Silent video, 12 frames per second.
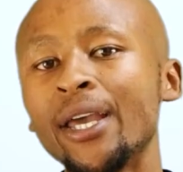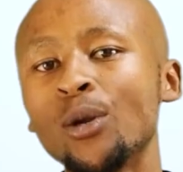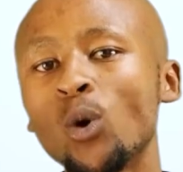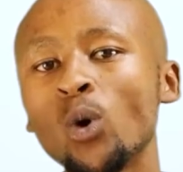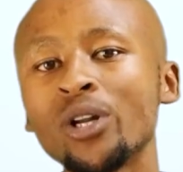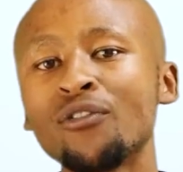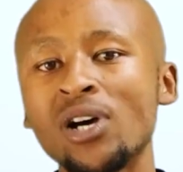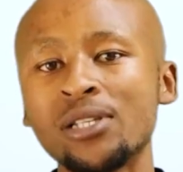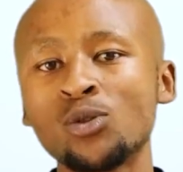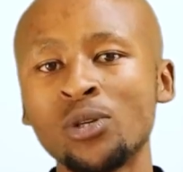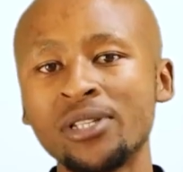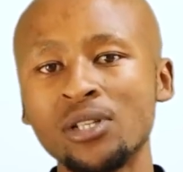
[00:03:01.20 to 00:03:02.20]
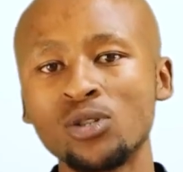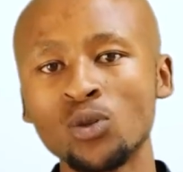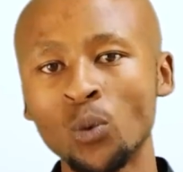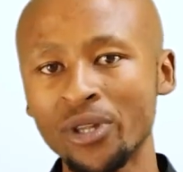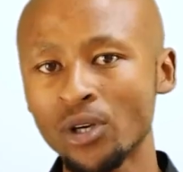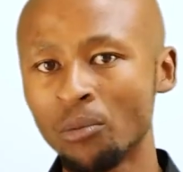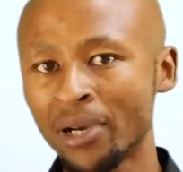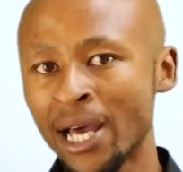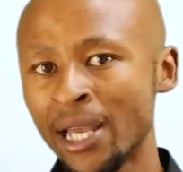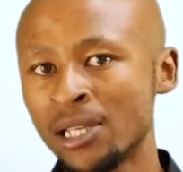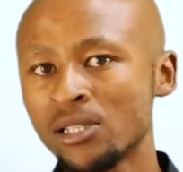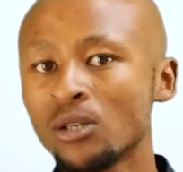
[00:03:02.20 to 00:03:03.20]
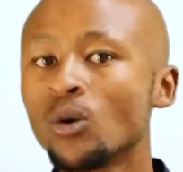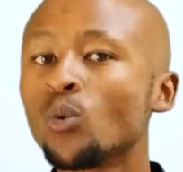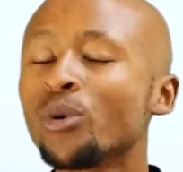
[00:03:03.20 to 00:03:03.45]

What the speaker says: In order for us to assist you with compliance,